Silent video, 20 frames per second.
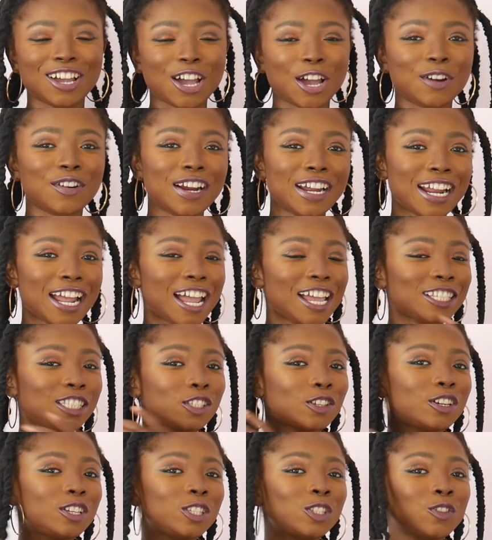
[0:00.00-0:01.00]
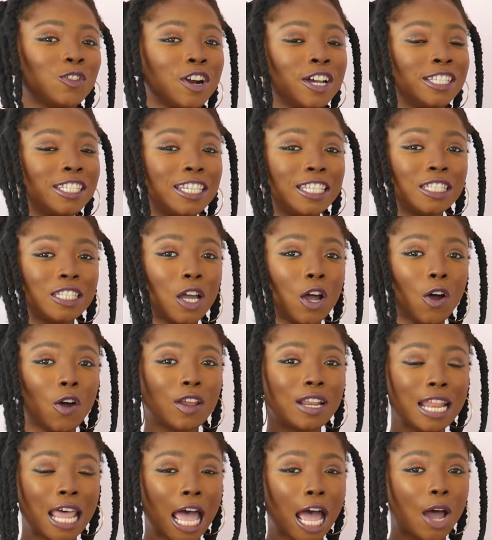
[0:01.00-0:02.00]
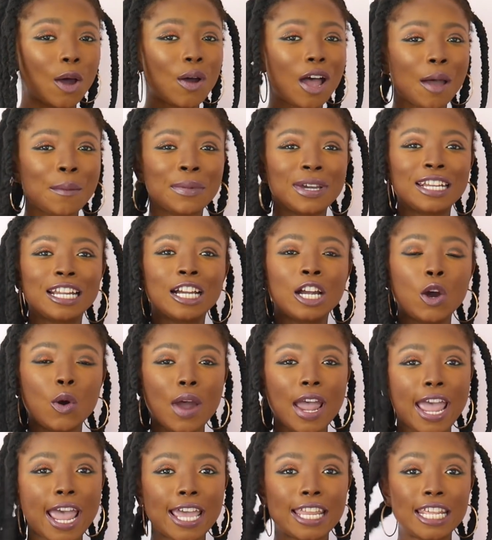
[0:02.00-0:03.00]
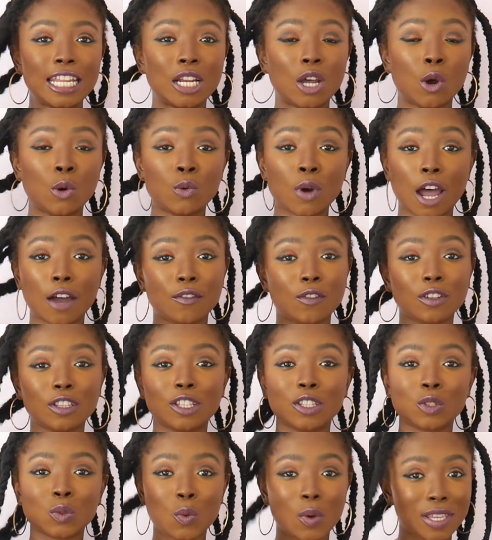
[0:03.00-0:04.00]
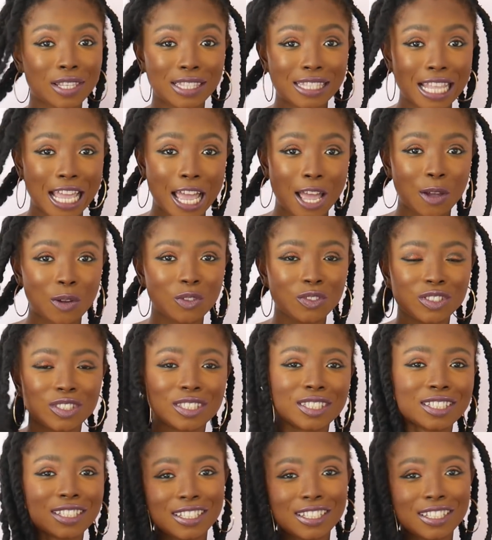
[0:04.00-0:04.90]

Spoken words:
Alright guys, so the scrunchie is all out. I'm gonna go ahead and unravel the twist out.